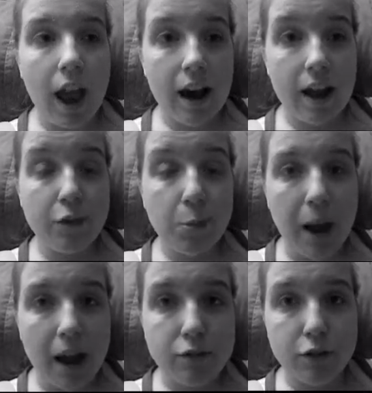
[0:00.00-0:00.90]
And I feel
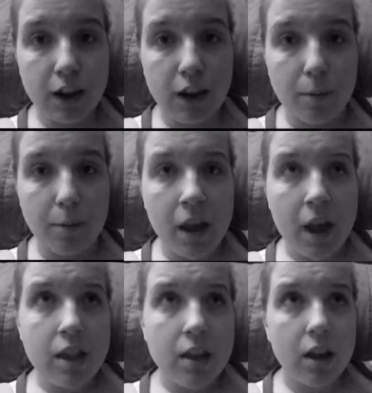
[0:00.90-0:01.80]
bad for him.
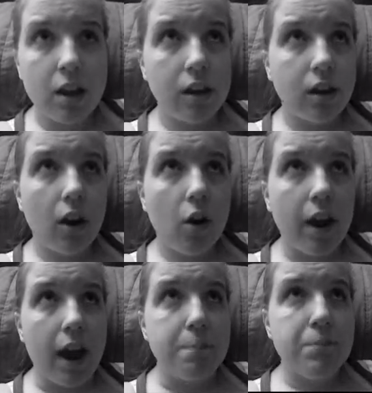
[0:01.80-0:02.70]

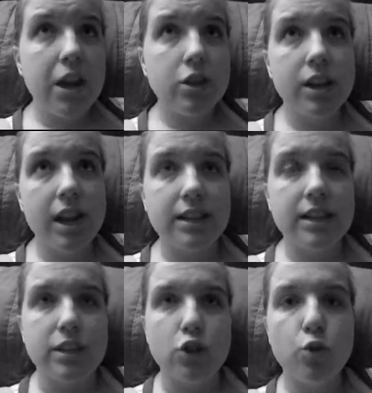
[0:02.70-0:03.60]
Okay, here's an
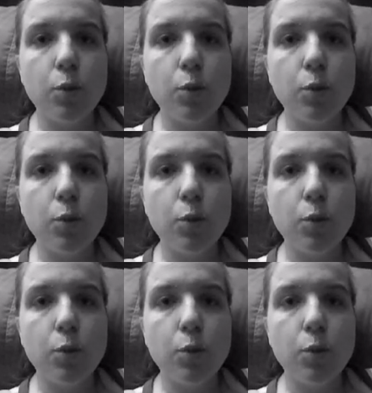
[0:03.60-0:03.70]
instance.